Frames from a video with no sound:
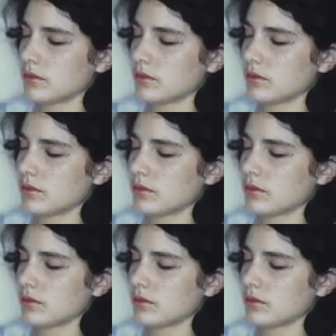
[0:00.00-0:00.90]

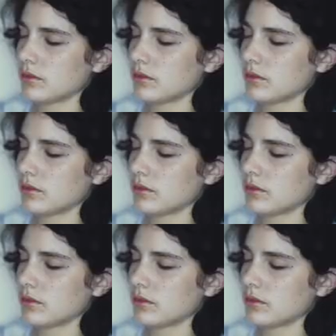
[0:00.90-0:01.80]

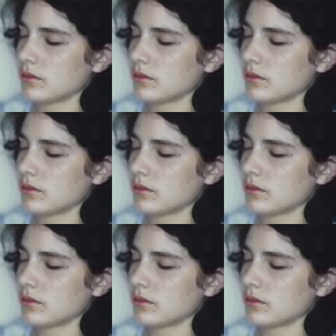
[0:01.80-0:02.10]
No one is speaking in this clip.